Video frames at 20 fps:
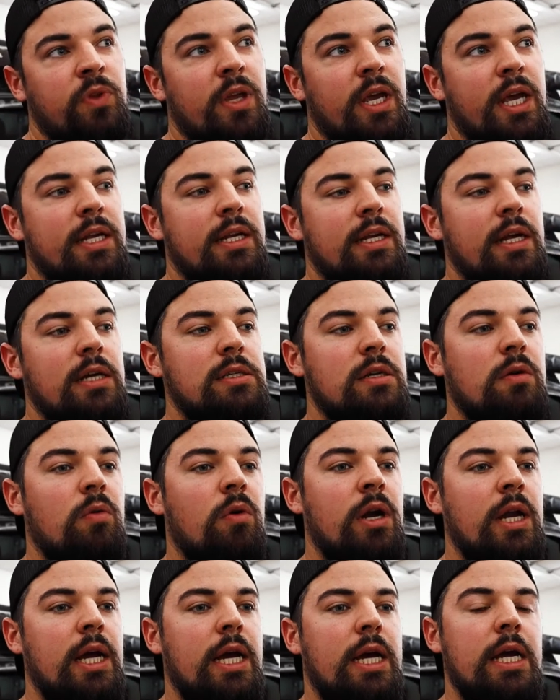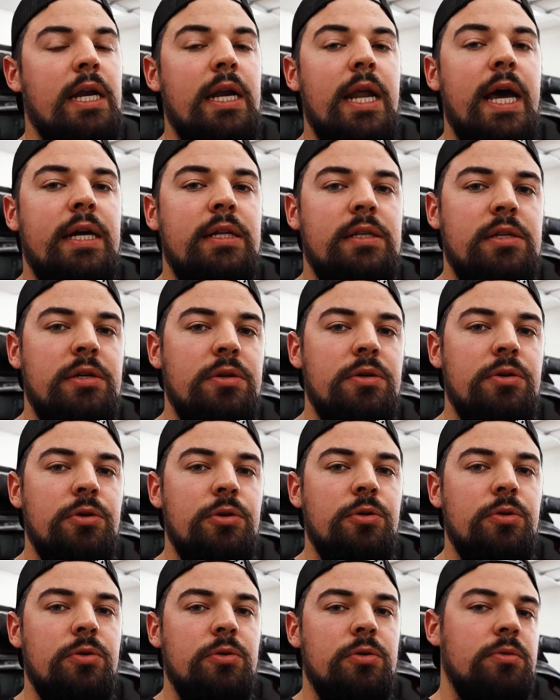It doesn't want to connect
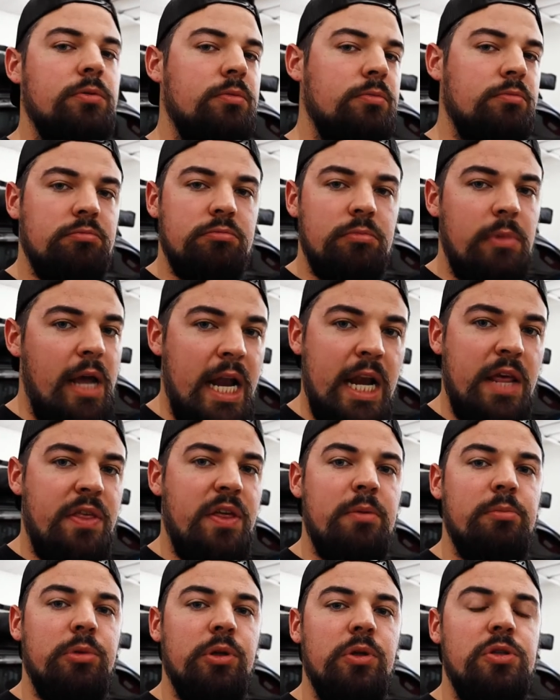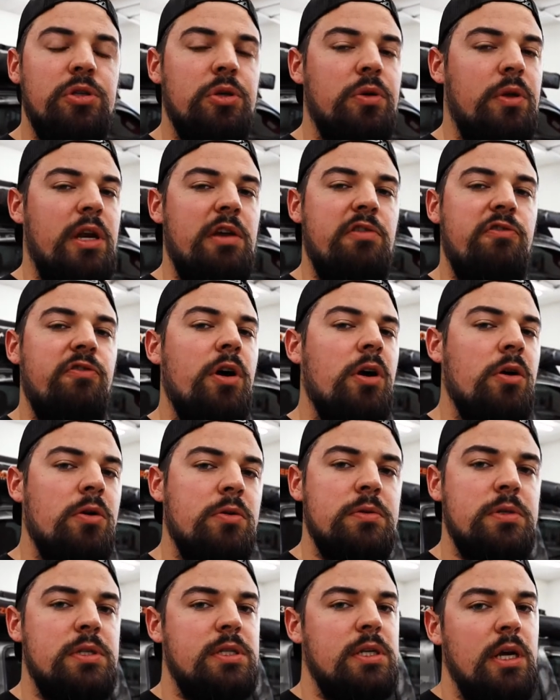to anything Bluetooth, any
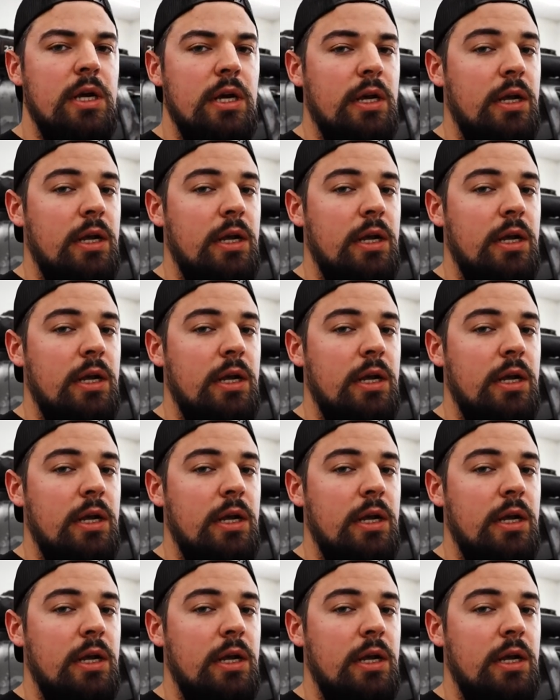phones.